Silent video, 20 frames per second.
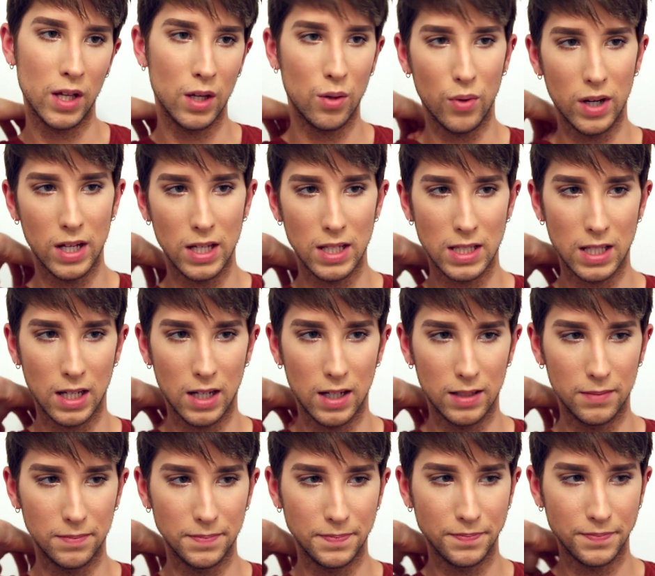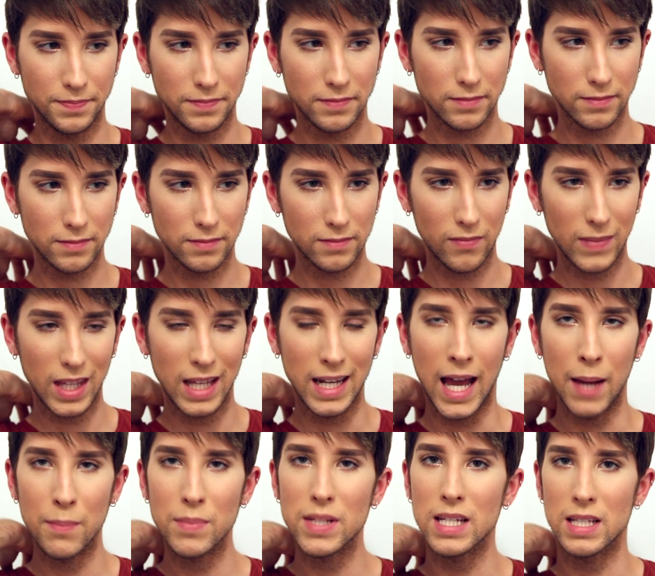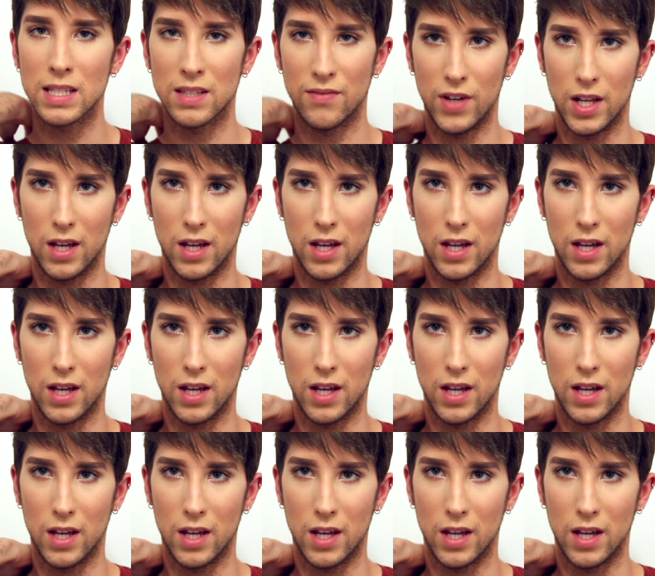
It was an empties